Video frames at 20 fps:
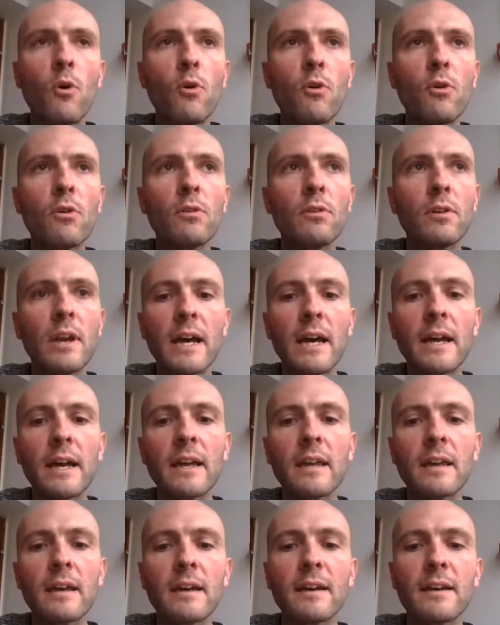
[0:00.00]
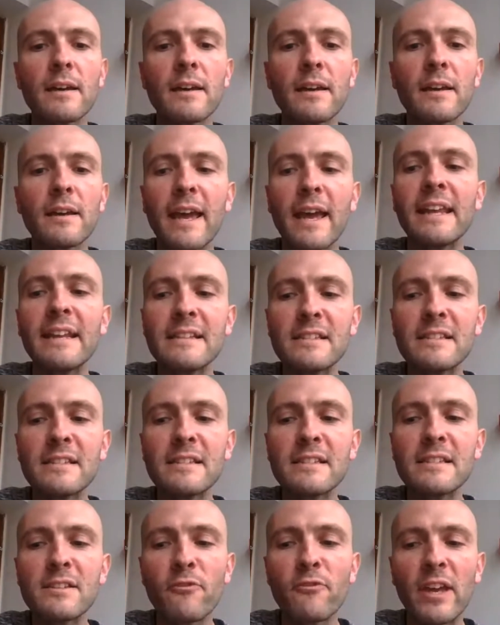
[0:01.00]
More like an
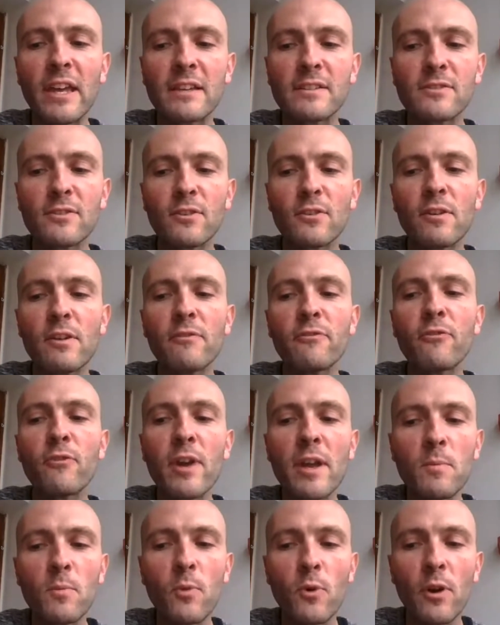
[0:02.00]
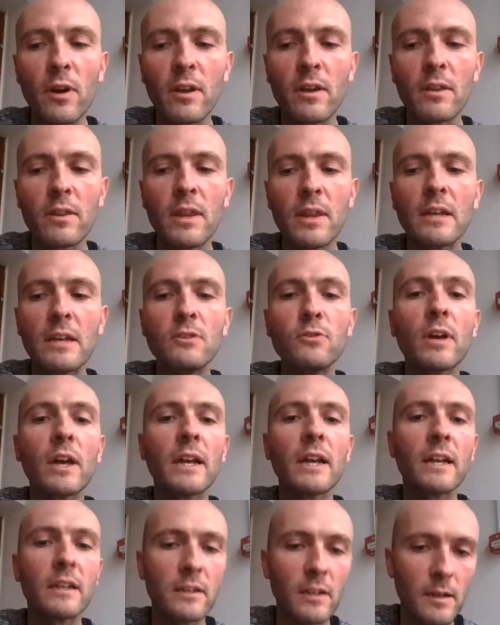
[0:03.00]
interface or a framework that you
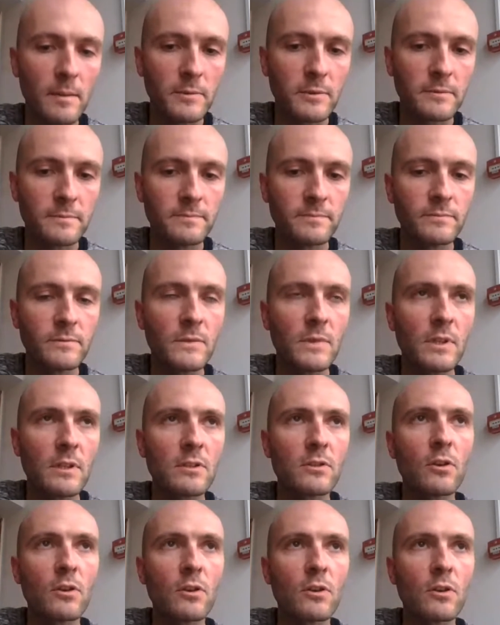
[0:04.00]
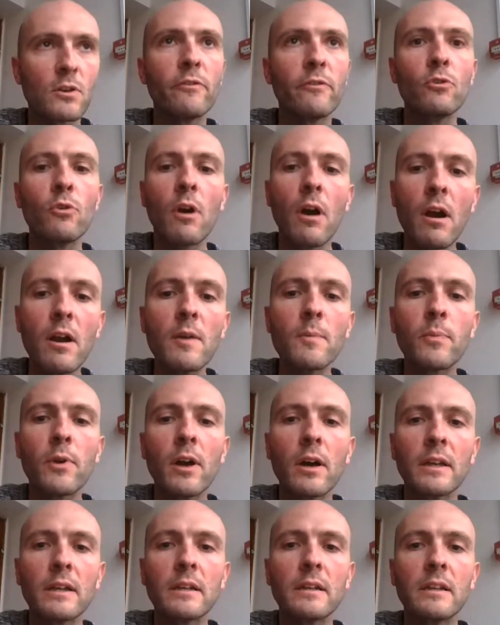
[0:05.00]
can adopt. So if you
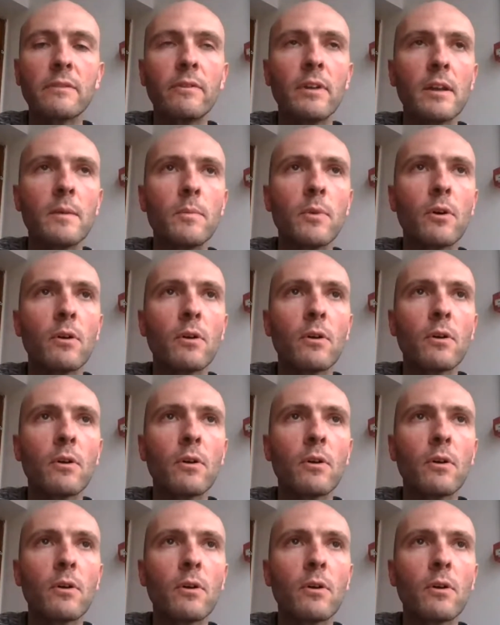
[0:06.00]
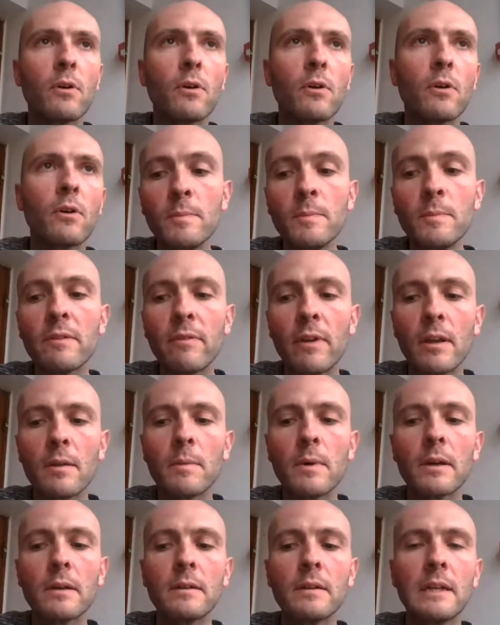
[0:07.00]
are a plugin developer, or if you're a
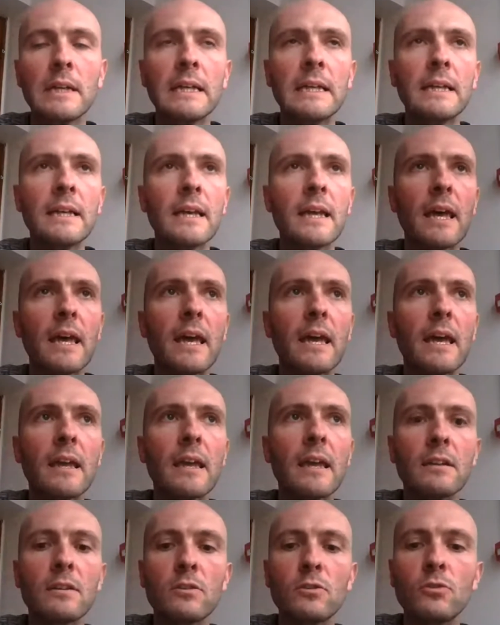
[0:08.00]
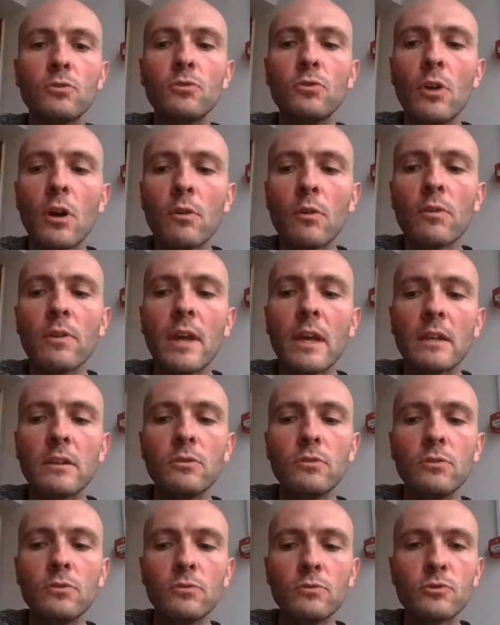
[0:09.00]
theme developer, that
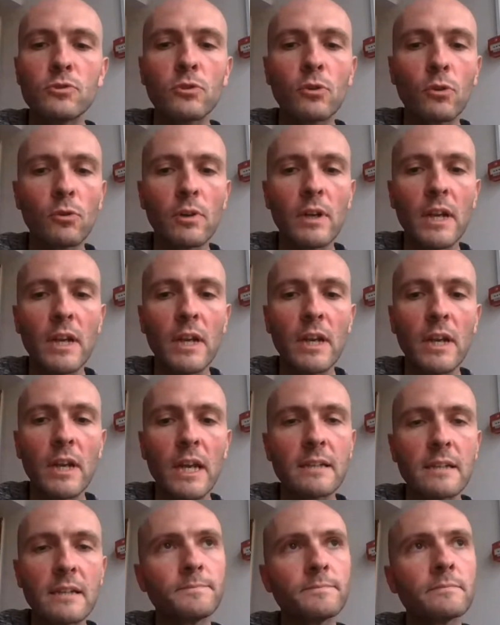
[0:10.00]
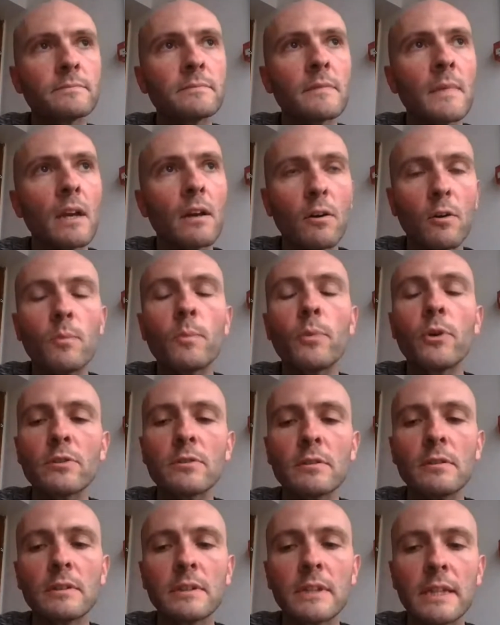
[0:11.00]
you store data or
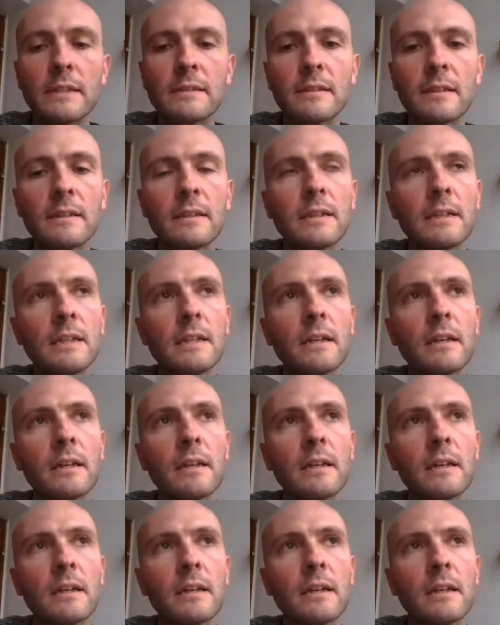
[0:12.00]
personal data